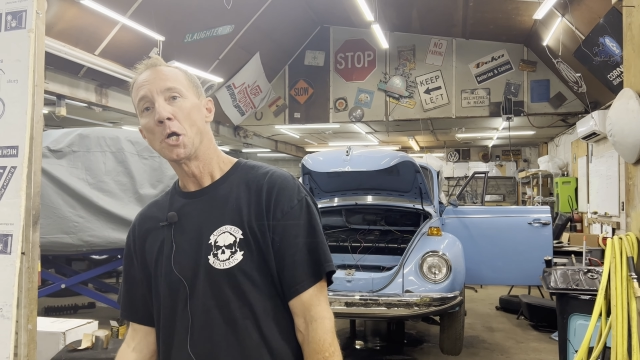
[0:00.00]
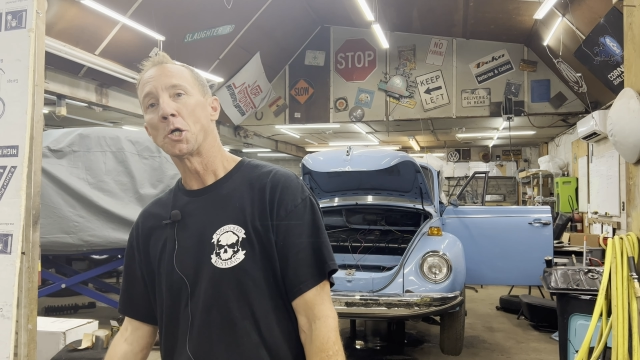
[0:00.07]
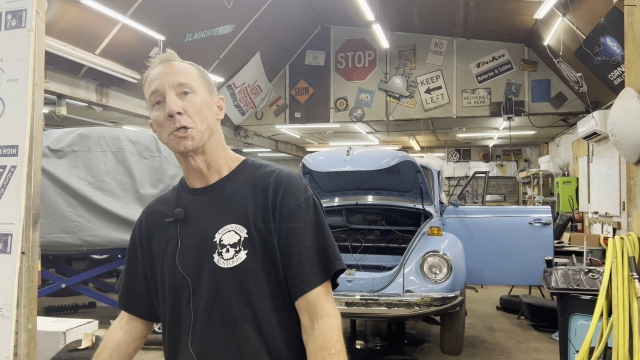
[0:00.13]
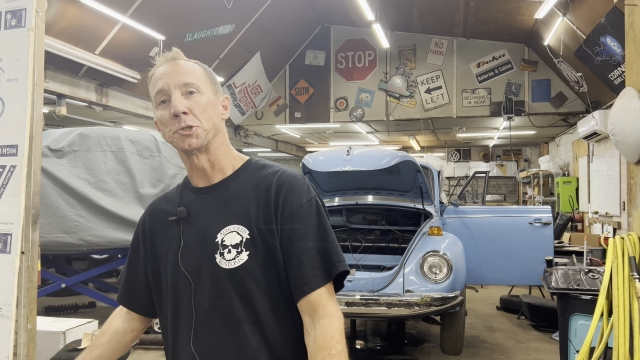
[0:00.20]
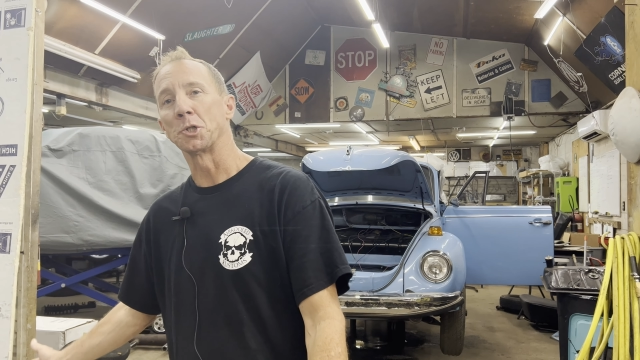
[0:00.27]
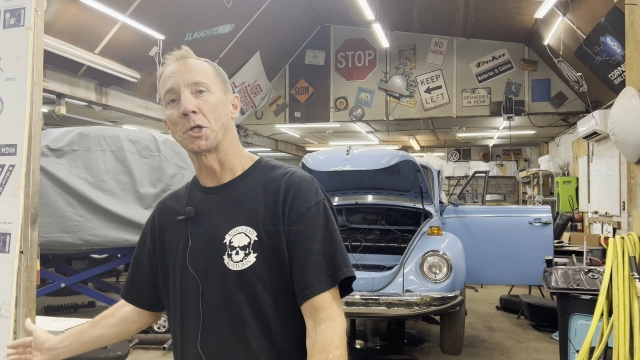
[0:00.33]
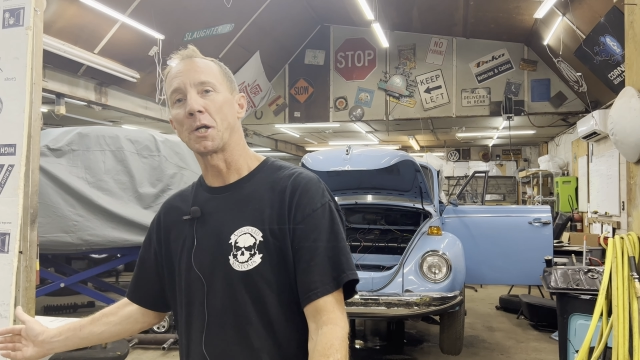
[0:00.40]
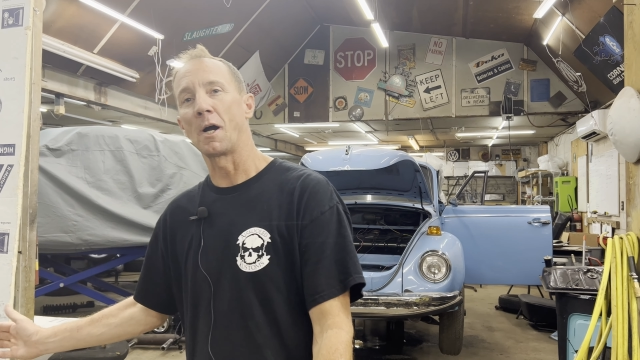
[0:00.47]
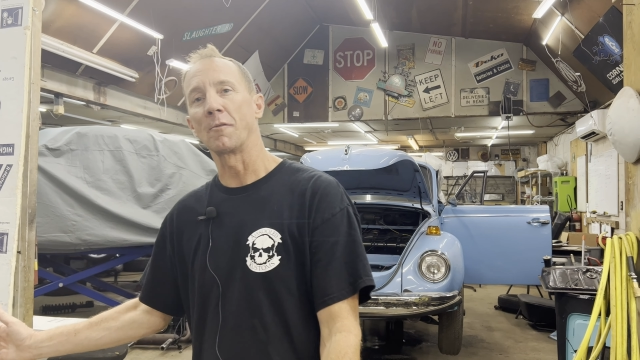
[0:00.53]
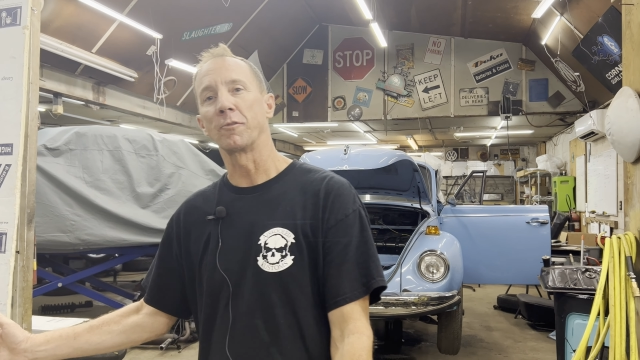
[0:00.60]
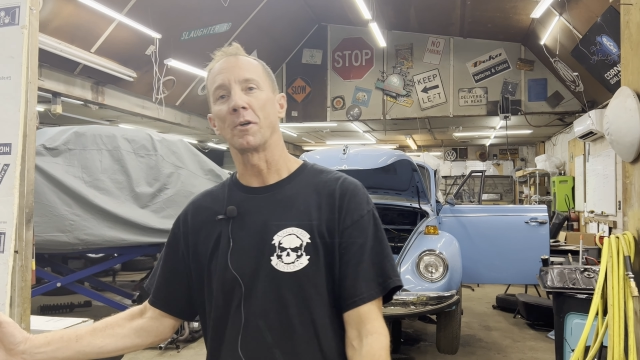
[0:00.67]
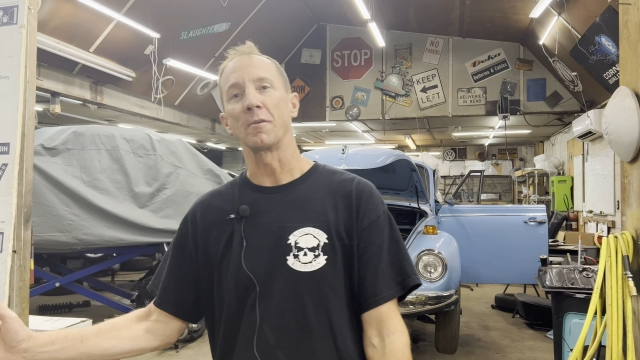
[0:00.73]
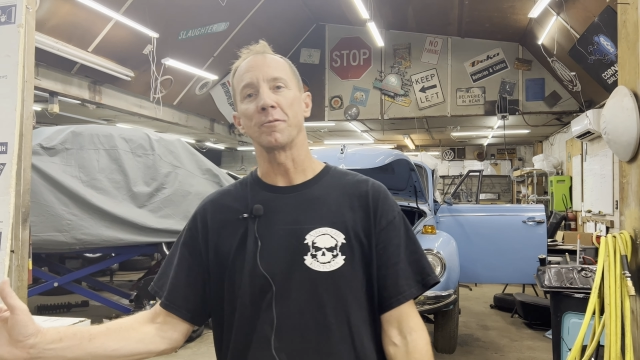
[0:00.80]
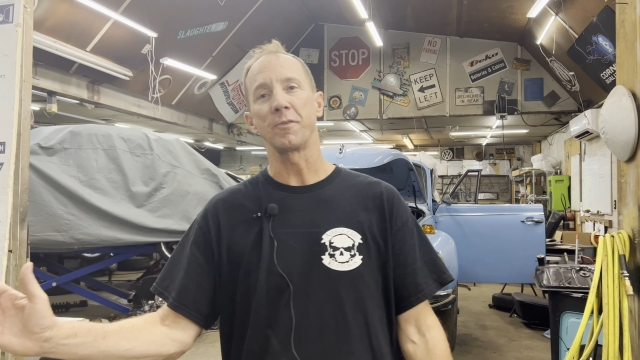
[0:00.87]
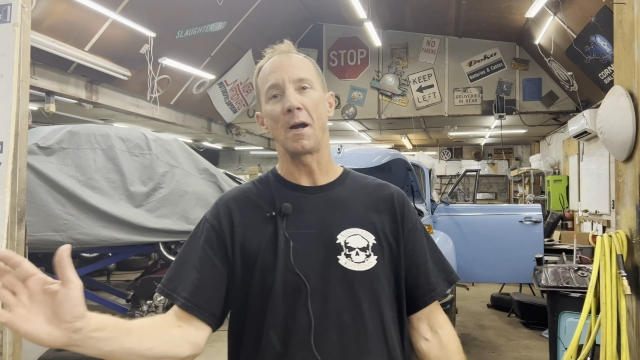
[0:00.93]
Because they're
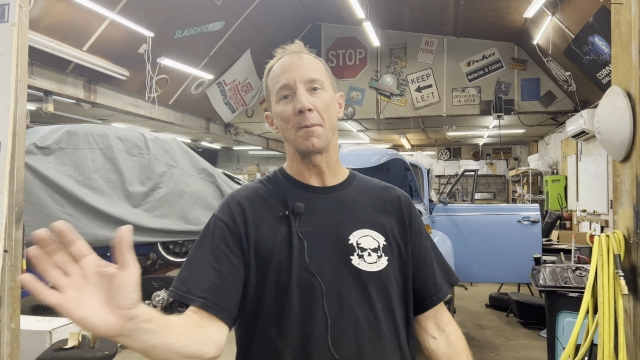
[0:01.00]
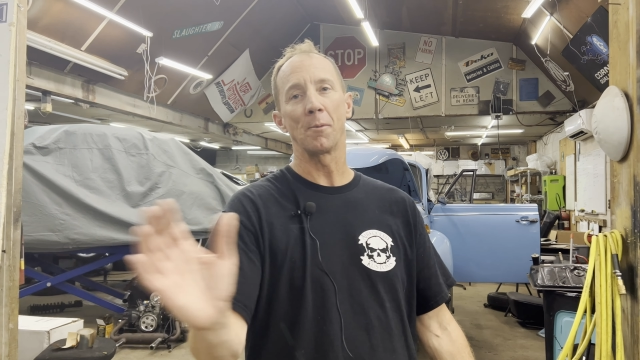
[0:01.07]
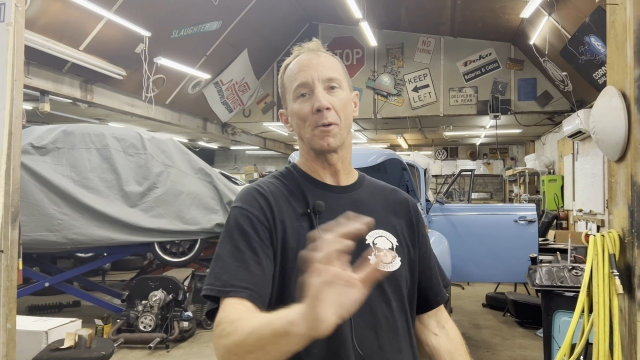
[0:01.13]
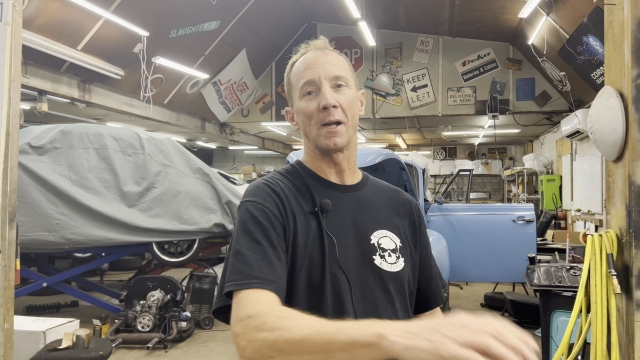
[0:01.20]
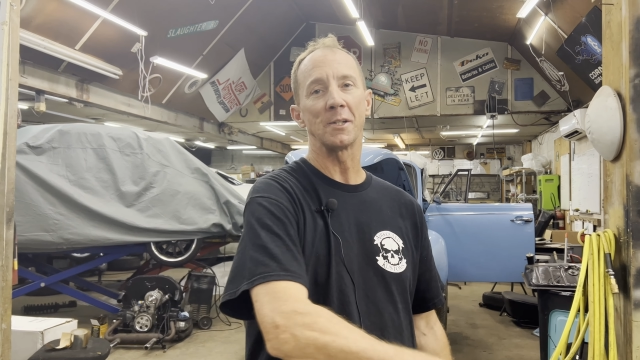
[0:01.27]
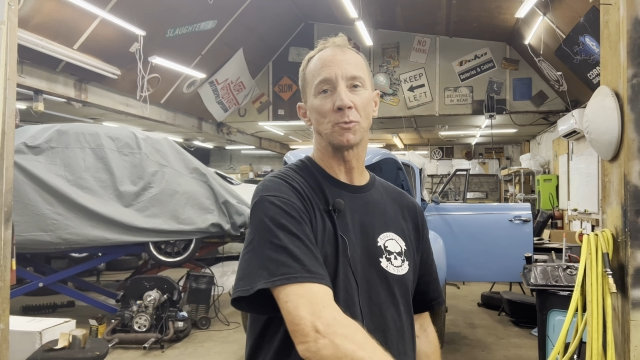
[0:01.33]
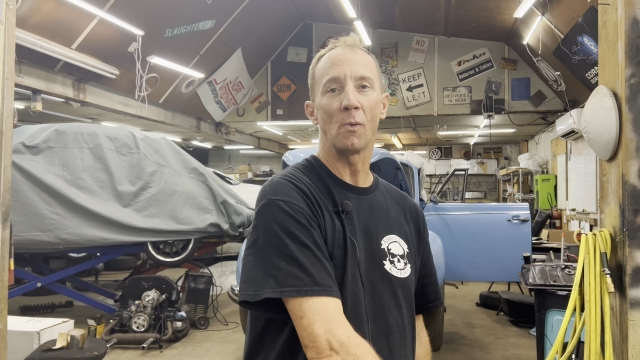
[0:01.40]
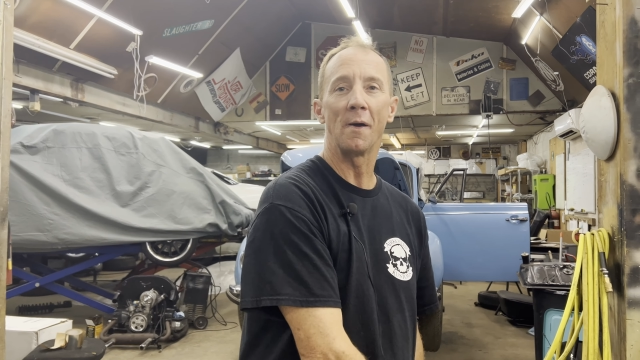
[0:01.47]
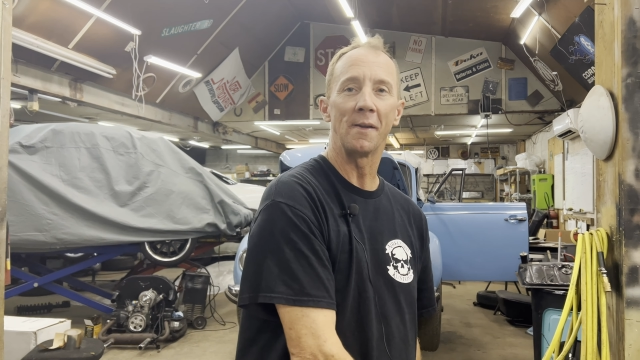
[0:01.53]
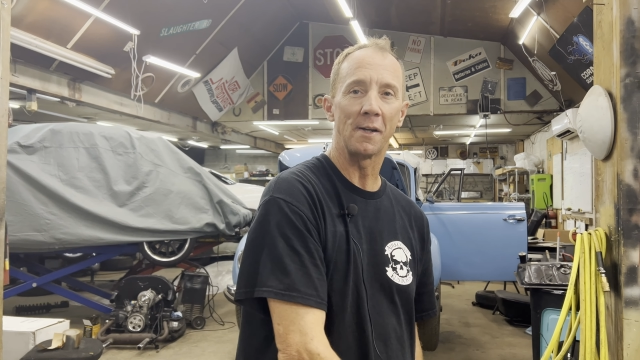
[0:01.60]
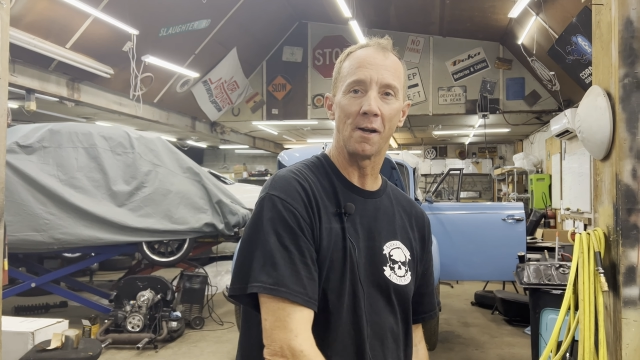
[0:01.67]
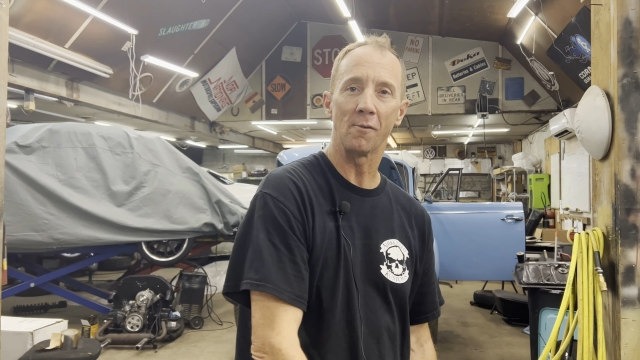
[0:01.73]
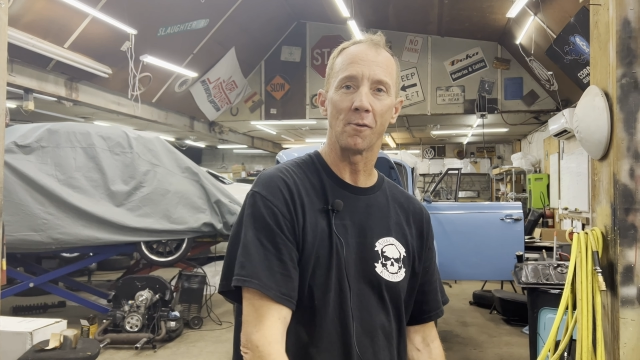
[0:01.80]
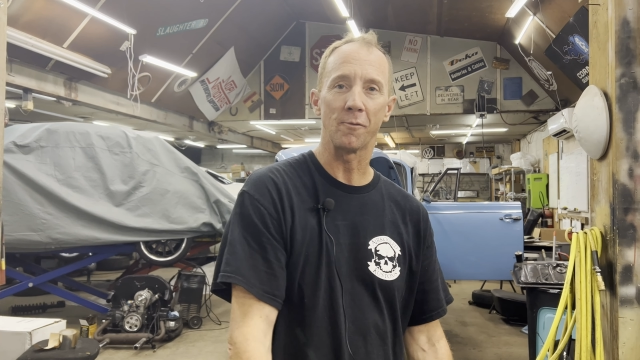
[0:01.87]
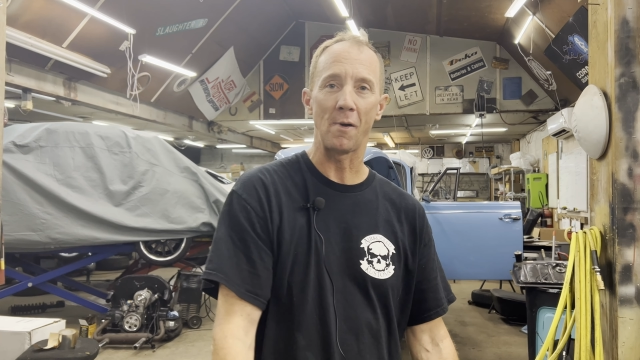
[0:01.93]
covered in fiberglass. Why are they
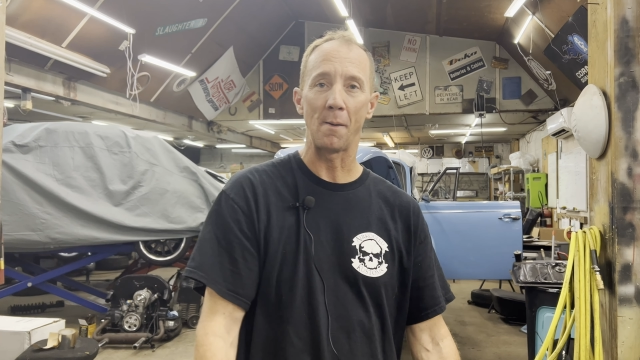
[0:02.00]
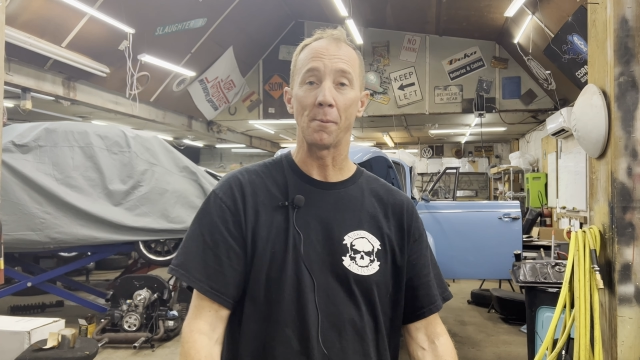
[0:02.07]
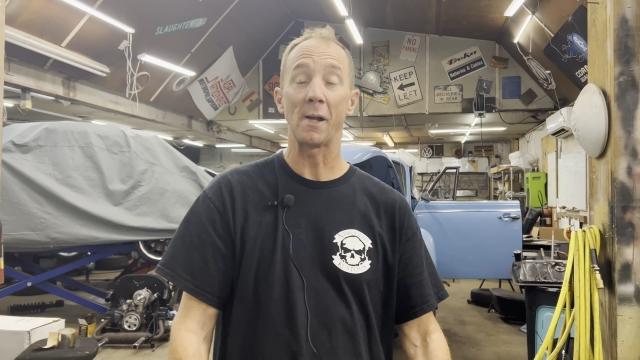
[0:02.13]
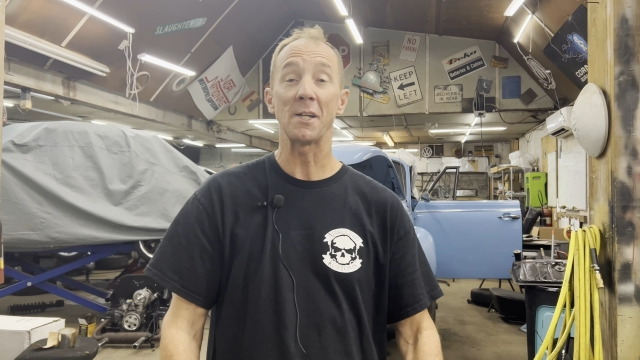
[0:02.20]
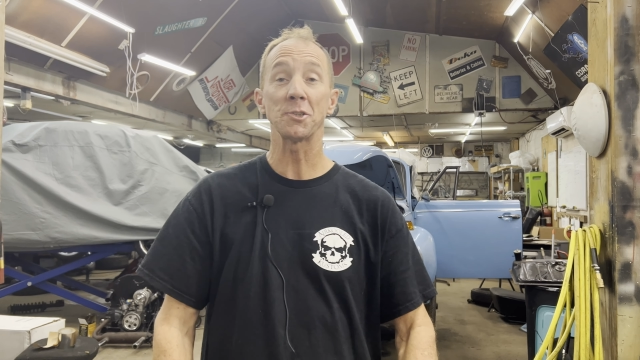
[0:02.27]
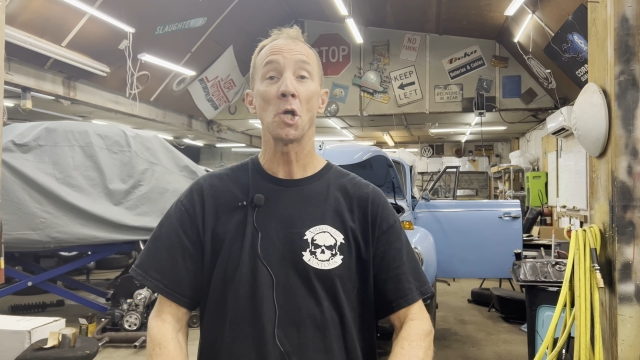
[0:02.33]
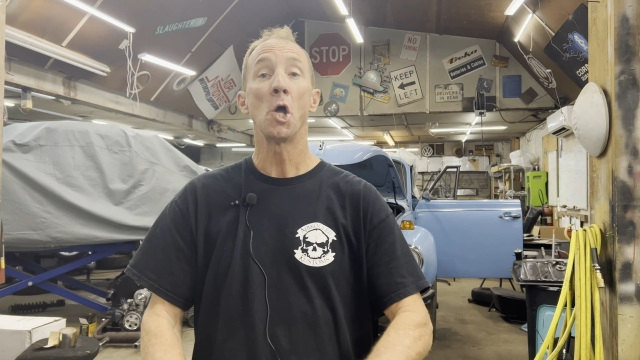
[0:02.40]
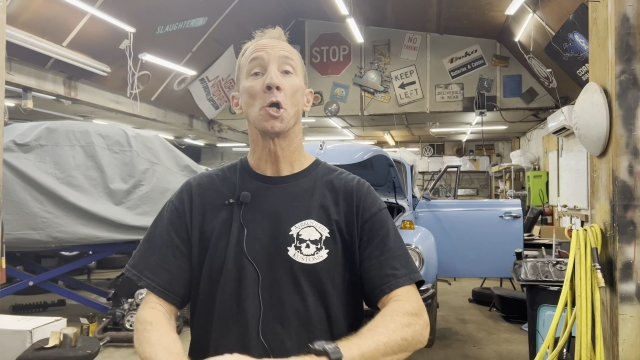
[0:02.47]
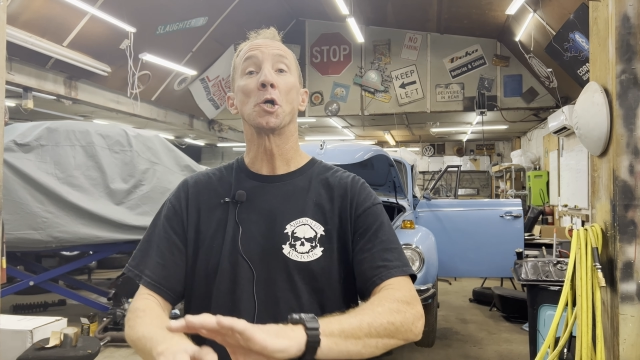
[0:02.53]
covered in fiberglass?